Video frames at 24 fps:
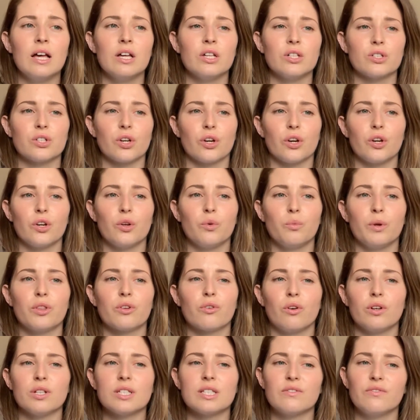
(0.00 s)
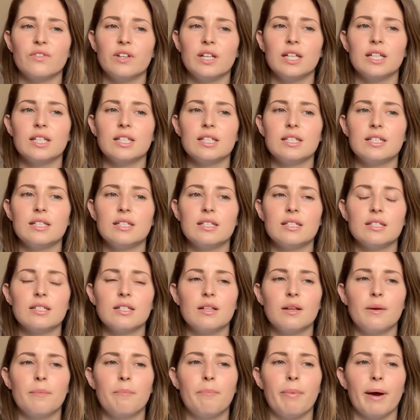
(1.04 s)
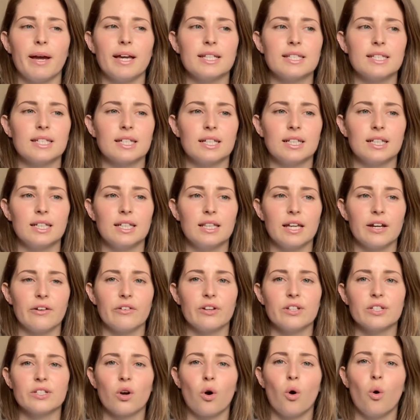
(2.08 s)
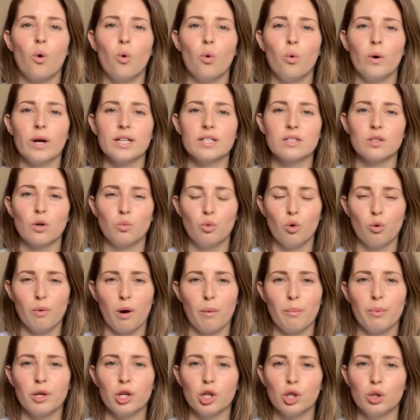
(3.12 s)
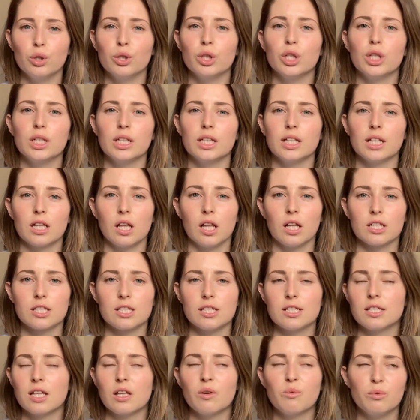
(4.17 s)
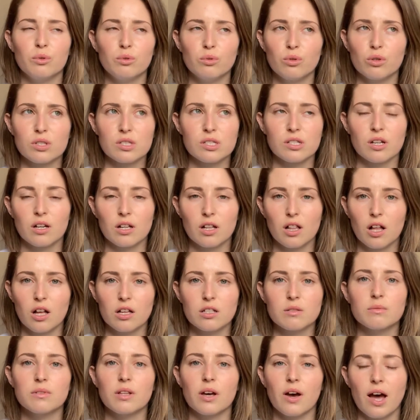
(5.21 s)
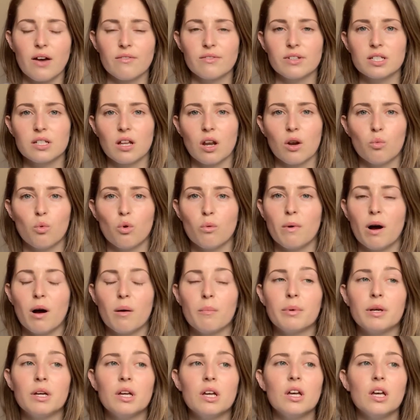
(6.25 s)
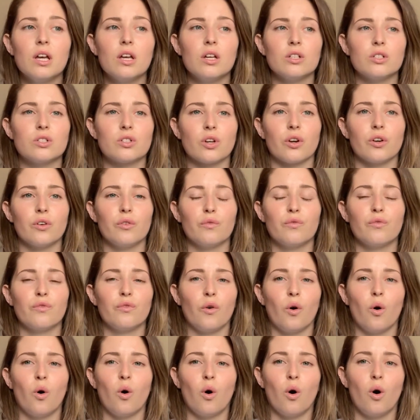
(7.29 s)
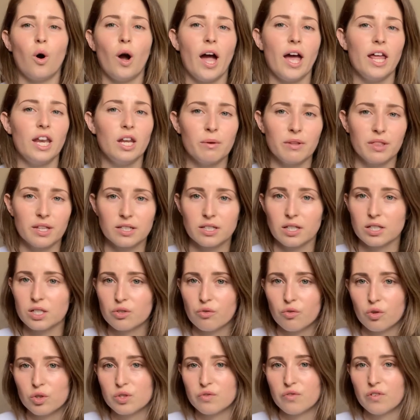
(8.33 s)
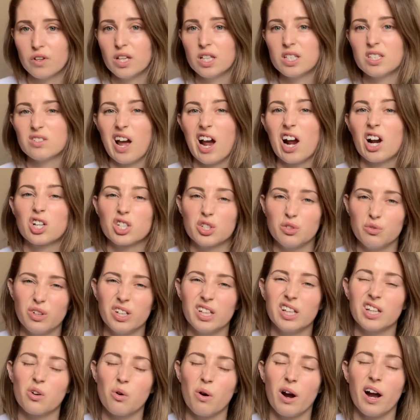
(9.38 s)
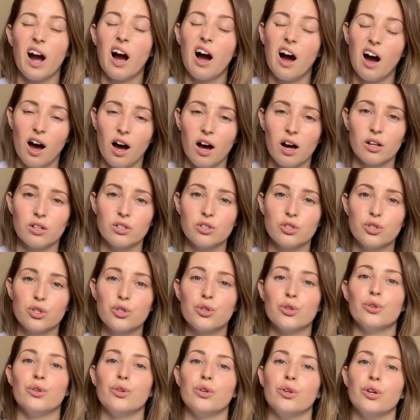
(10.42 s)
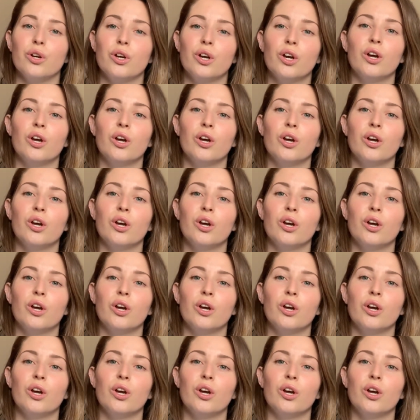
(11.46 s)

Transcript: So with CrossFit, basically there is always a warm-up included in the classes. They will not start a class without having done a warm-up. So for anyone that does CrossFit, it's actually really quite hard to